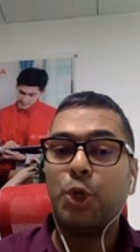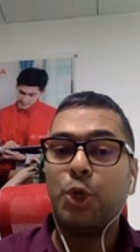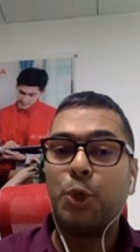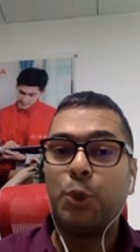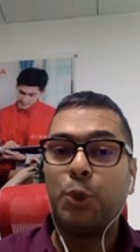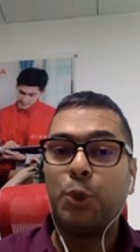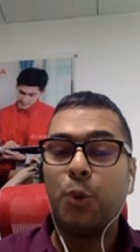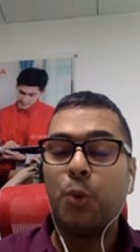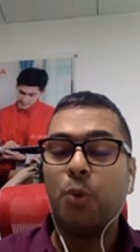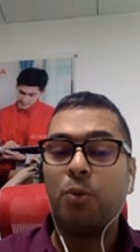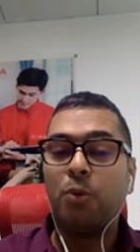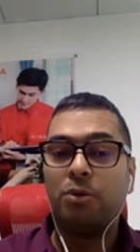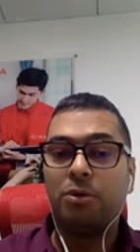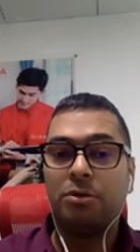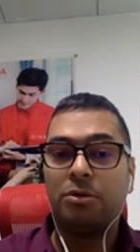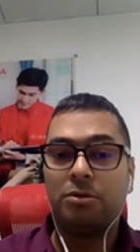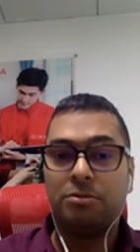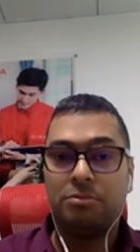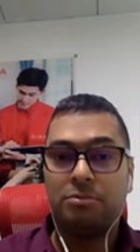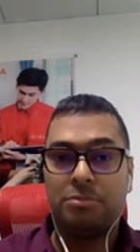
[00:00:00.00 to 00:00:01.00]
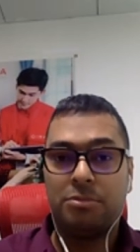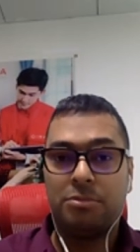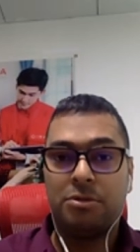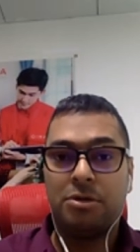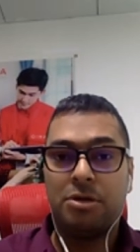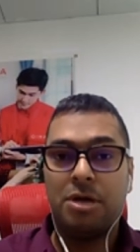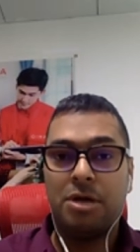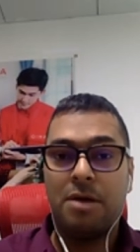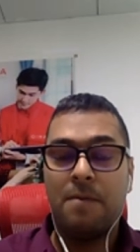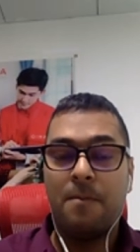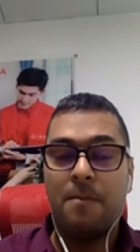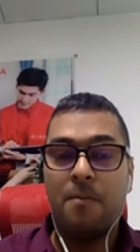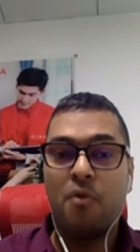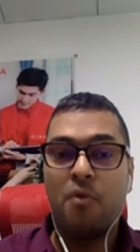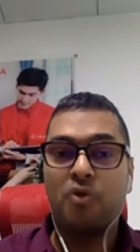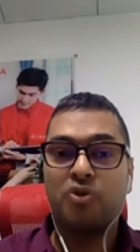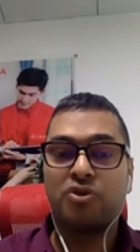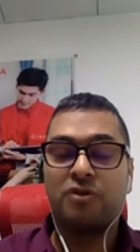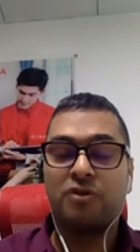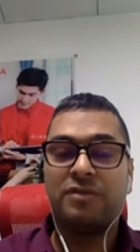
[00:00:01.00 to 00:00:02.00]
Two,
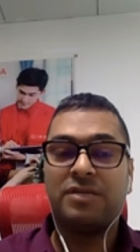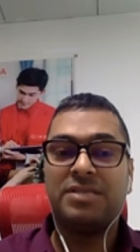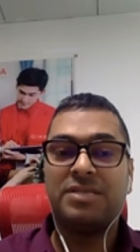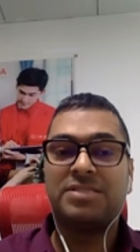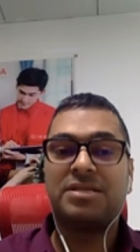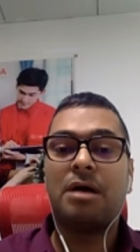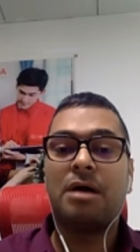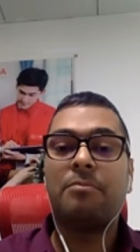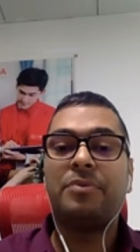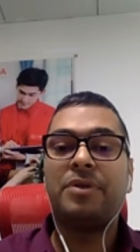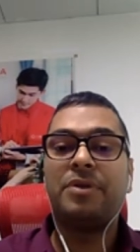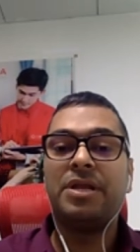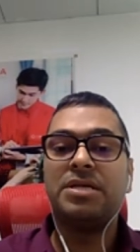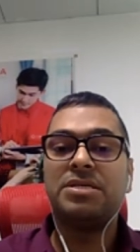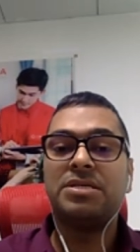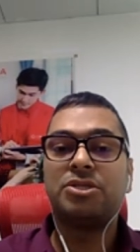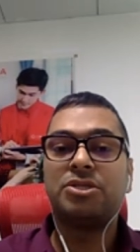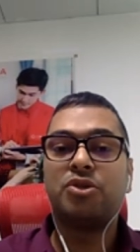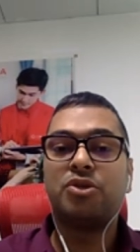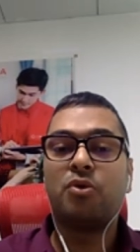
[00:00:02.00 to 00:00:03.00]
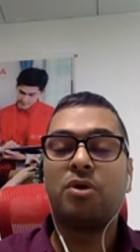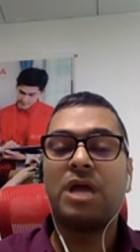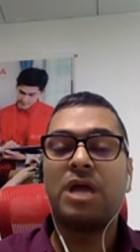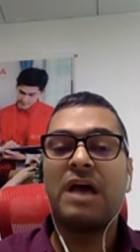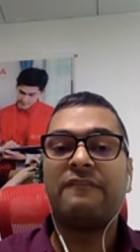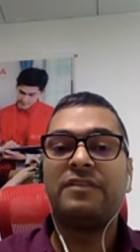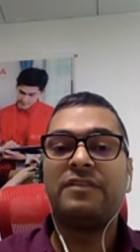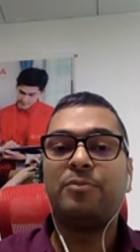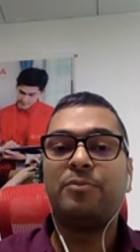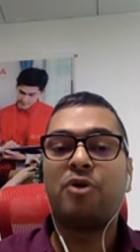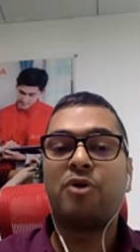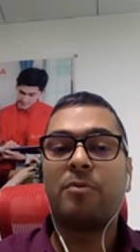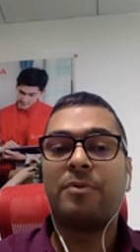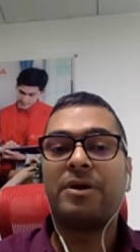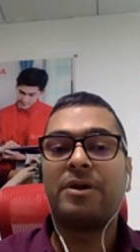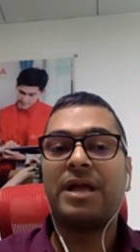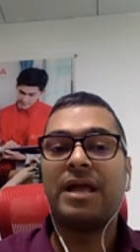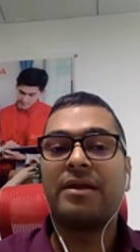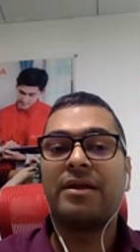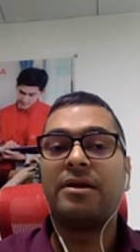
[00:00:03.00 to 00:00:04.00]
most of these companies don't have the
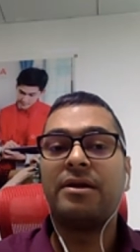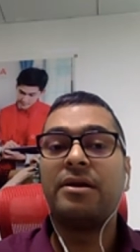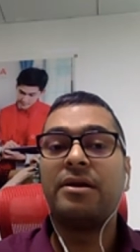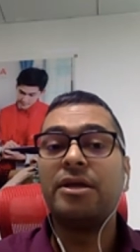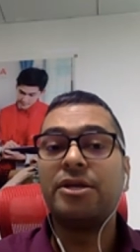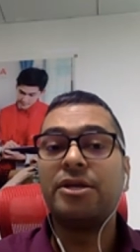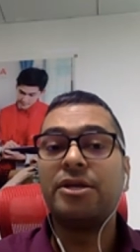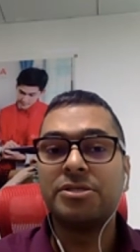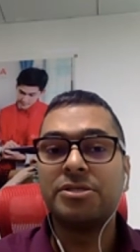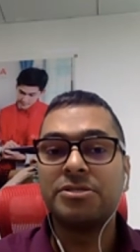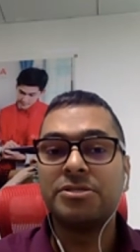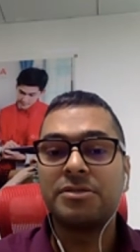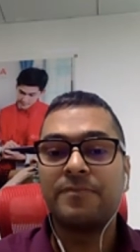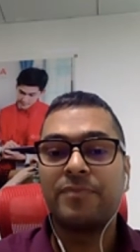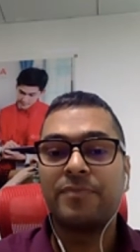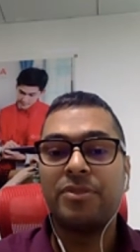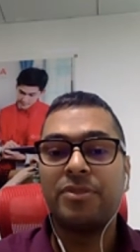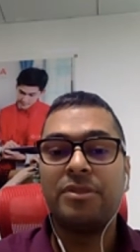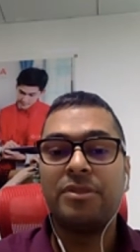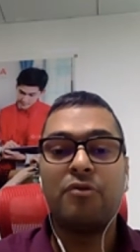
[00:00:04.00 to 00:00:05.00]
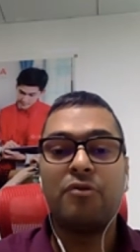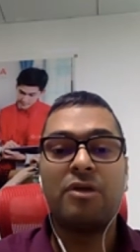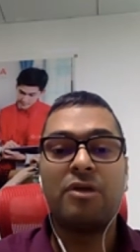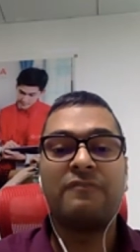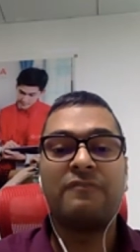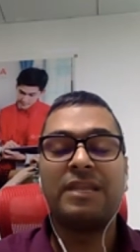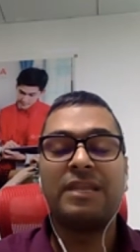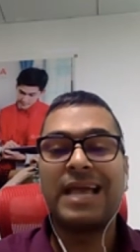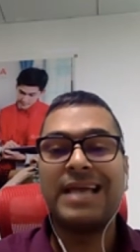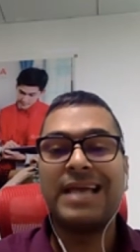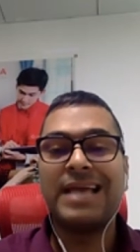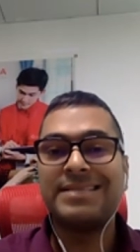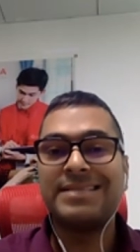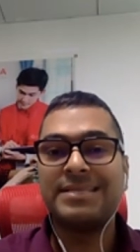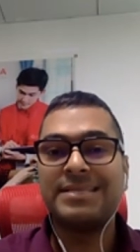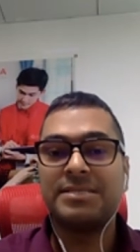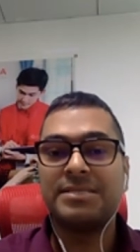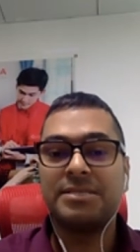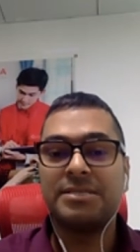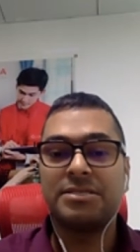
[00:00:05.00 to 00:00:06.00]
proper accreditations. They don't have the
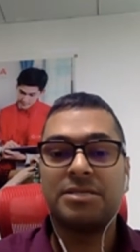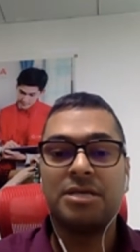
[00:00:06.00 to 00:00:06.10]
licenses.